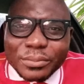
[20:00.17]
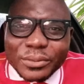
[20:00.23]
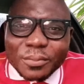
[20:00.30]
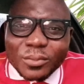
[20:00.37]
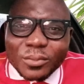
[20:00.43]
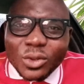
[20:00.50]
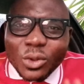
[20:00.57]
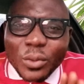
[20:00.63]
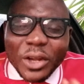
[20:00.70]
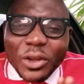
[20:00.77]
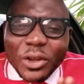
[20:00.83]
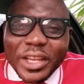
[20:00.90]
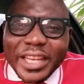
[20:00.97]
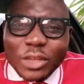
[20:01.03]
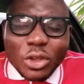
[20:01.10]
group.
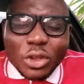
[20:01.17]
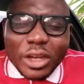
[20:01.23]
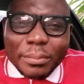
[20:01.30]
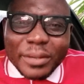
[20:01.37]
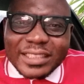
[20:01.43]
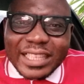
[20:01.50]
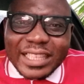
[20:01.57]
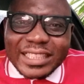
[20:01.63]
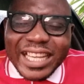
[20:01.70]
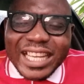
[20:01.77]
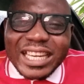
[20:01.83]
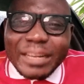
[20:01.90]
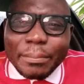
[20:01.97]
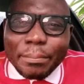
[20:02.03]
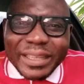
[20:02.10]
We are not here to represent
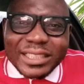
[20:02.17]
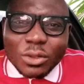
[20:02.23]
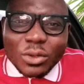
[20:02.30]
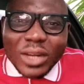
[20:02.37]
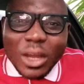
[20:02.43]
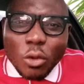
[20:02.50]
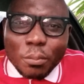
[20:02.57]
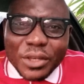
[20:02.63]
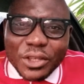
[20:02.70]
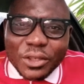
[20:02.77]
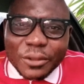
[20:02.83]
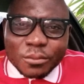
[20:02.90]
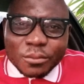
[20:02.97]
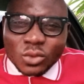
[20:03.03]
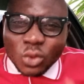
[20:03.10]
any particular
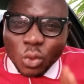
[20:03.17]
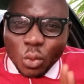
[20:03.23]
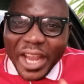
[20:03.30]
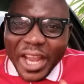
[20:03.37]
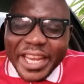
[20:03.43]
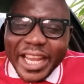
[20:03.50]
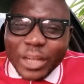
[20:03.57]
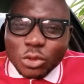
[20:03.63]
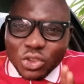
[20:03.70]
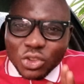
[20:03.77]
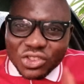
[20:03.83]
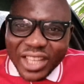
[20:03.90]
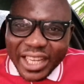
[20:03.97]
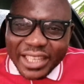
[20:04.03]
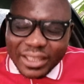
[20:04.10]
opinion. We are here
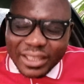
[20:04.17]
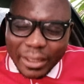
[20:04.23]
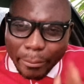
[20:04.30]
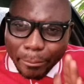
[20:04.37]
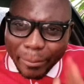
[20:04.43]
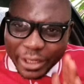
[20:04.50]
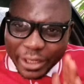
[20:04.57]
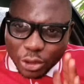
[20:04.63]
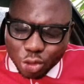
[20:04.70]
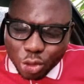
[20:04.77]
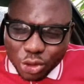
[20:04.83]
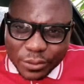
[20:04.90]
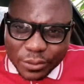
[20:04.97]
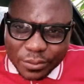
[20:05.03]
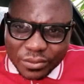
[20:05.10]
to stand by the
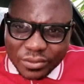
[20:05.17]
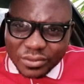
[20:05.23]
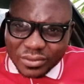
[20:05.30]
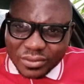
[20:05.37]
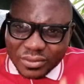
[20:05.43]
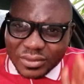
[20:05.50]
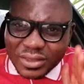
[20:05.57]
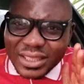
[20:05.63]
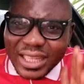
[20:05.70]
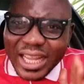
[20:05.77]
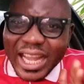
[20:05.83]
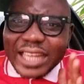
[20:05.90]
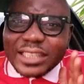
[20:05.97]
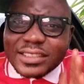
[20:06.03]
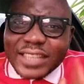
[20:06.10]
truth
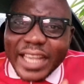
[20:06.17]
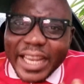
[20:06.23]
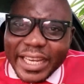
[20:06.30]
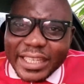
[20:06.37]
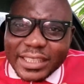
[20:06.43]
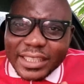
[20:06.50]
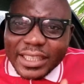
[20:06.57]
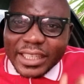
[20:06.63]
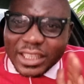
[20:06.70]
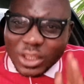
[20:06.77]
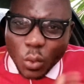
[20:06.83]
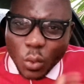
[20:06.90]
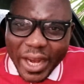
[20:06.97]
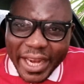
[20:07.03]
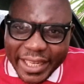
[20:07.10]
and say it
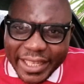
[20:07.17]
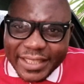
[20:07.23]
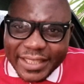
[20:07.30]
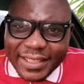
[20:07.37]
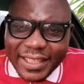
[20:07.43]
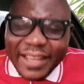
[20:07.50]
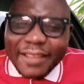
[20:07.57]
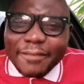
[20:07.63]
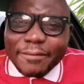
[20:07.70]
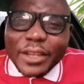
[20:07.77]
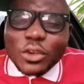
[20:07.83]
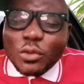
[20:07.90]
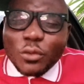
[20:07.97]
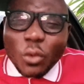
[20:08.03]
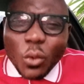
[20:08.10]
the way it is.
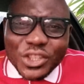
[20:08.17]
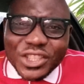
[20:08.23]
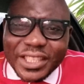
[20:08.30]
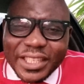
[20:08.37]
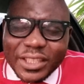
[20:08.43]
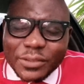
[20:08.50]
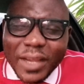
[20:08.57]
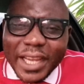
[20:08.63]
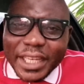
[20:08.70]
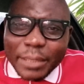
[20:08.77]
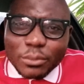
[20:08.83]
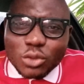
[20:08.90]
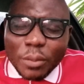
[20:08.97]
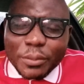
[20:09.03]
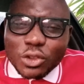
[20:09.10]
Thank you for watching this far.
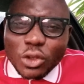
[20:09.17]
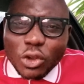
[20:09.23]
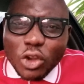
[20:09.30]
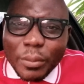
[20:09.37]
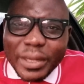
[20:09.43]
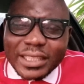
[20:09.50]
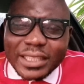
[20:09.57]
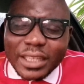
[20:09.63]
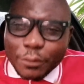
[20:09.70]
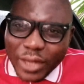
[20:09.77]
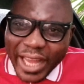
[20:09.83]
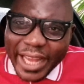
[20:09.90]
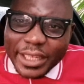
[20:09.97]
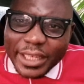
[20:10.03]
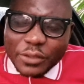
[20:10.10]
Keep dropping your comment.
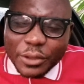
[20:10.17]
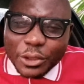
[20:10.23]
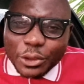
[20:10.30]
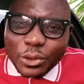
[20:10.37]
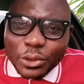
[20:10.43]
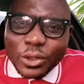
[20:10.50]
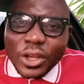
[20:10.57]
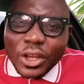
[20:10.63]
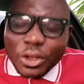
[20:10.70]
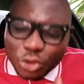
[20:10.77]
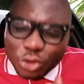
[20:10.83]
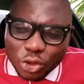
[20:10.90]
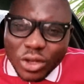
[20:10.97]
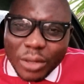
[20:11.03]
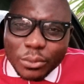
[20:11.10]
If you like this video,
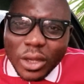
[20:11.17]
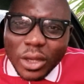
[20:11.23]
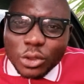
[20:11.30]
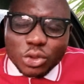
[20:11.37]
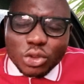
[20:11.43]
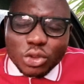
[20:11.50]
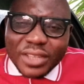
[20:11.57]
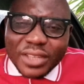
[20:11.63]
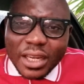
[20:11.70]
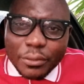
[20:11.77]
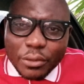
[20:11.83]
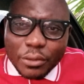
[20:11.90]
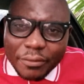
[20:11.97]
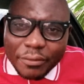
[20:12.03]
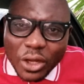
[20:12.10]
subscribe to our YouTube
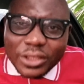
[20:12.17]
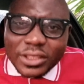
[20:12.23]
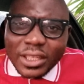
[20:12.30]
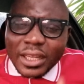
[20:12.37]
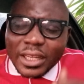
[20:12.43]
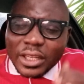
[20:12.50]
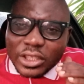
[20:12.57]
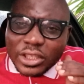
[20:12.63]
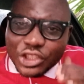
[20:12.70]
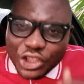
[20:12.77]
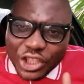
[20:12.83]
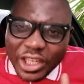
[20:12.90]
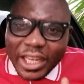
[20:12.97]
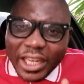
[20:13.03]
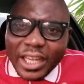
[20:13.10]
channel if you have not.
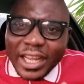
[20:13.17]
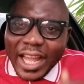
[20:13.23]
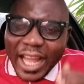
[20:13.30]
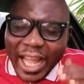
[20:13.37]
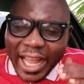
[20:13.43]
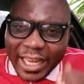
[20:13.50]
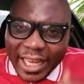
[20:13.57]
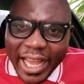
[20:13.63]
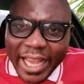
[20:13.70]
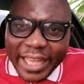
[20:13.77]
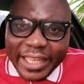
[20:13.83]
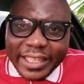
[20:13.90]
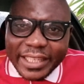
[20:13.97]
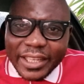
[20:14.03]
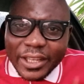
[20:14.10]
Share and
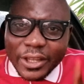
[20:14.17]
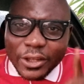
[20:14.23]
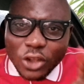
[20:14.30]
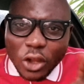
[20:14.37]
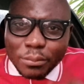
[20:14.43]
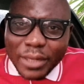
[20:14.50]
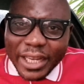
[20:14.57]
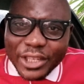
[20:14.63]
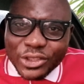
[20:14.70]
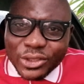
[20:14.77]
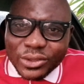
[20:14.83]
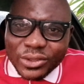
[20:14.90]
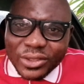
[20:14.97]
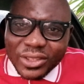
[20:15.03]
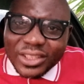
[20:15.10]
like. God
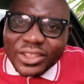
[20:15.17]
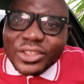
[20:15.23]
bless you.